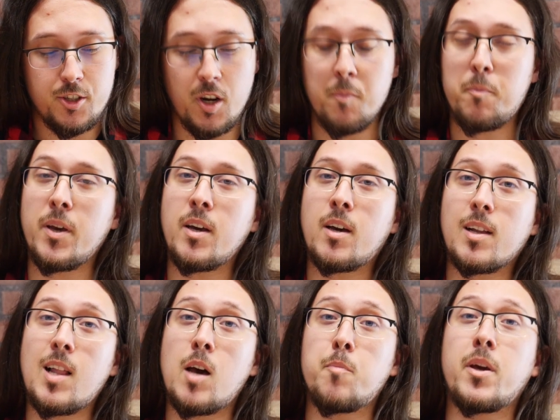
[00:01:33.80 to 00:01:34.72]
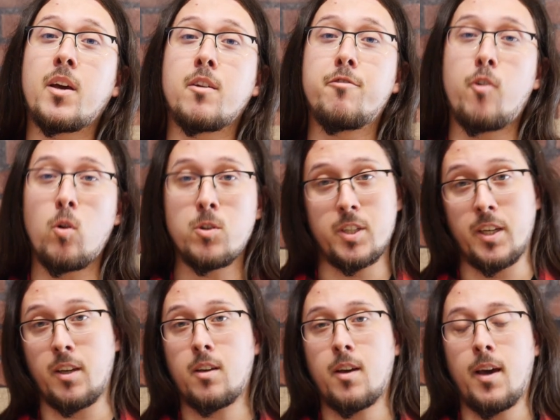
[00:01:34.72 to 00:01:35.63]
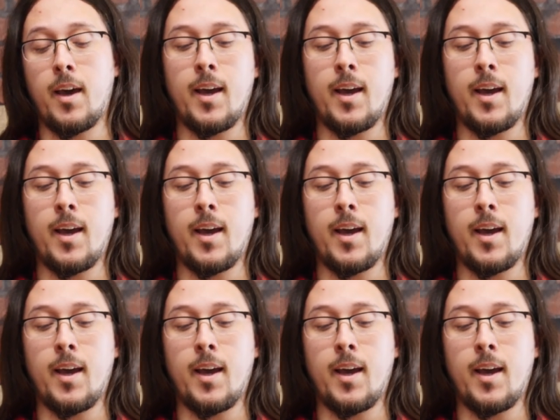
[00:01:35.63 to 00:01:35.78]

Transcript: jumping, climbing and vaulting,